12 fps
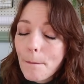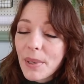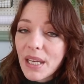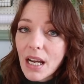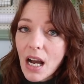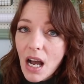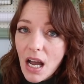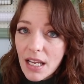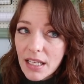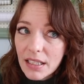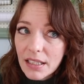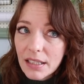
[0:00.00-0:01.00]

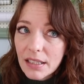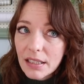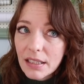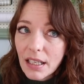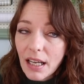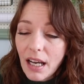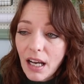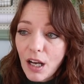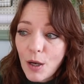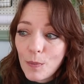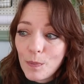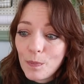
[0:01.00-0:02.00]
because
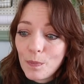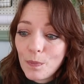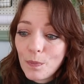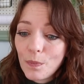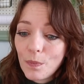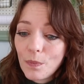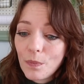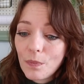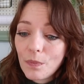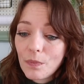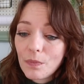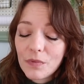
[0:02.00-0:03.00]
um,
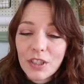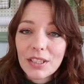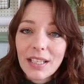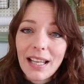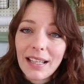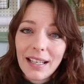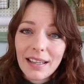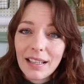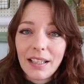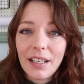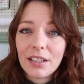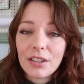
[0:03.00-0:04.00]
just I like the
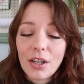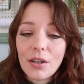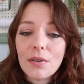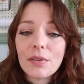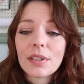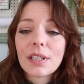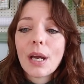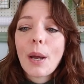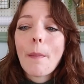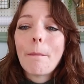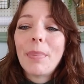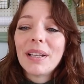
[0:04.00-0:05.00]
lighter tones,
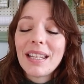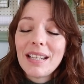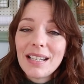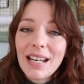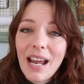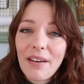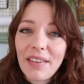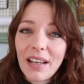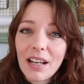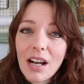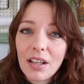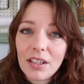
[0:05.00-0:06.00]
but they didn't have
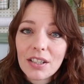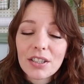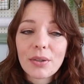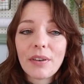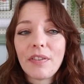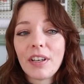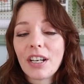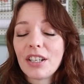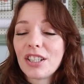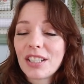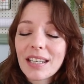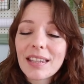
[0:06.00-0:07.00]
that color, so I figured I'd
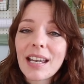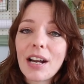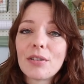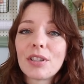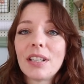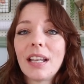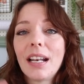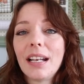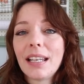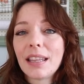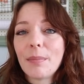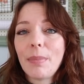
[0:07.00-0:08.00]
just get the couch and then I'd
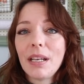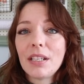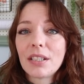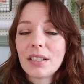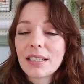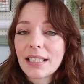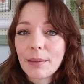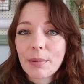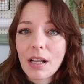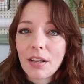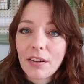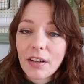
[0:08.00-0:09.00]
get the beige slip
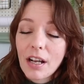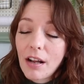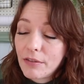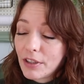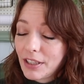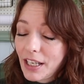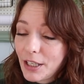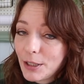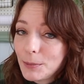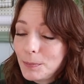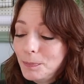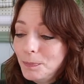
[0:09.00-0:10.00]
color cover later.